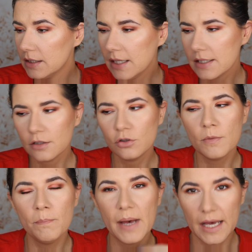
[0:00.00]
Doesn't
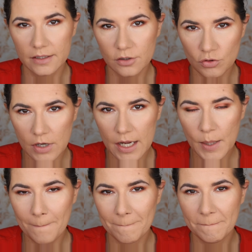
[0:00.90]
look bad
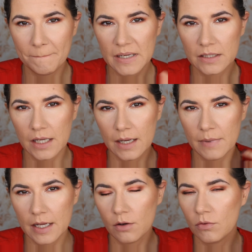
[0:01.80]
dry, but uh,
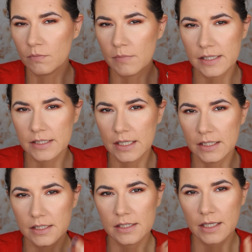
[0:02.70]
my oh, my
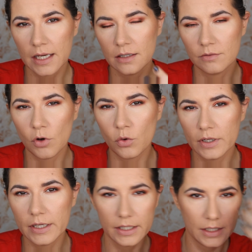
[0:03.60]
skin is kind of
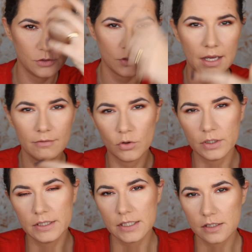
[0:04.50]
oily. I do have
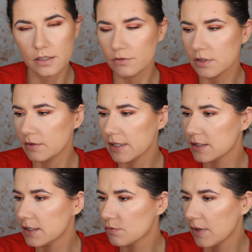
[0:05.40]
oily T-zone, so
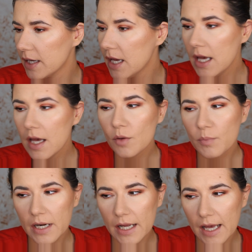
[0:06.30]
that is why.
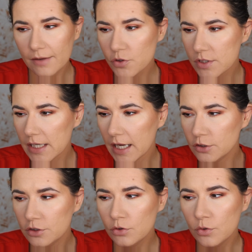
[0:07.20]
But I have to say I
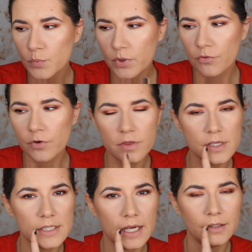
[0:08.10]
do prefer the
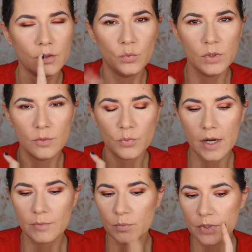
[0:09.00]
side with the
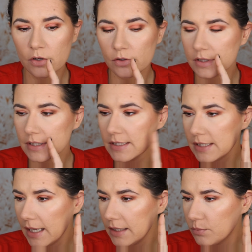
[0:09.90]
primer because the
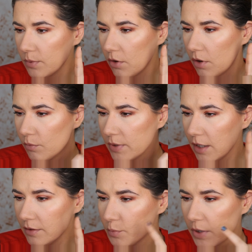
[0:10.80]
side
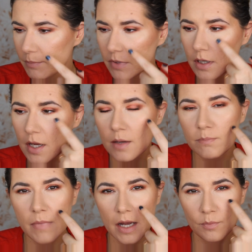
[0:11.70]
without the primer,
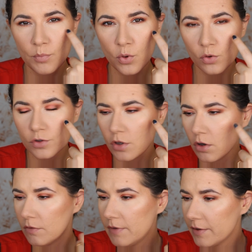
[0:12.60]
my pores
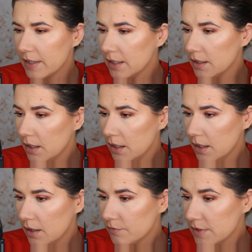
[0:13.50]
are very
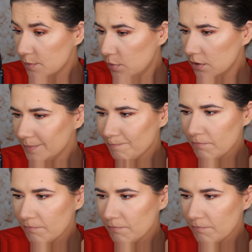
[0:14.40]
visible